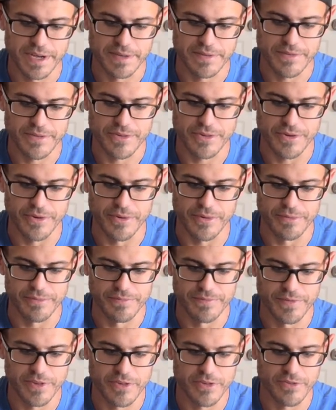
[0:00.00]
So
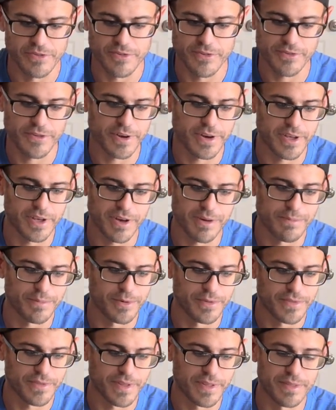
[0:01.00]
this is just gonna help
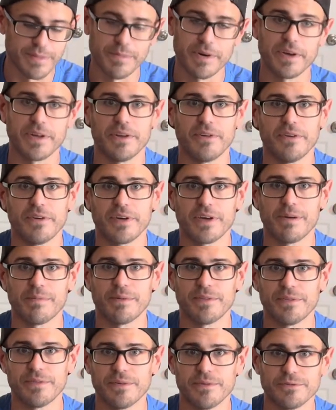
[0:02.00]
with getting the buggy to hook up on
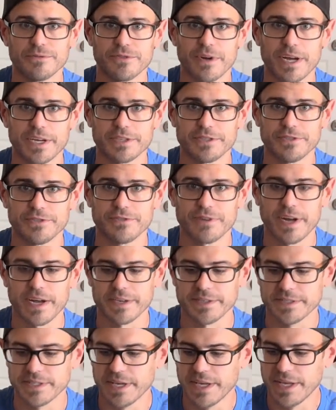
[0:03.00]
the low traction
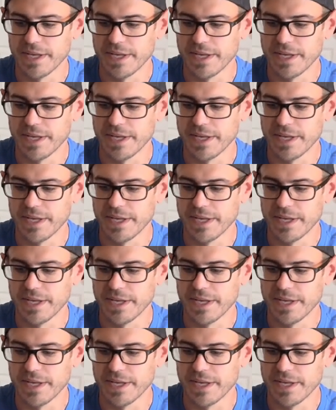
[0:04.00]
tracks.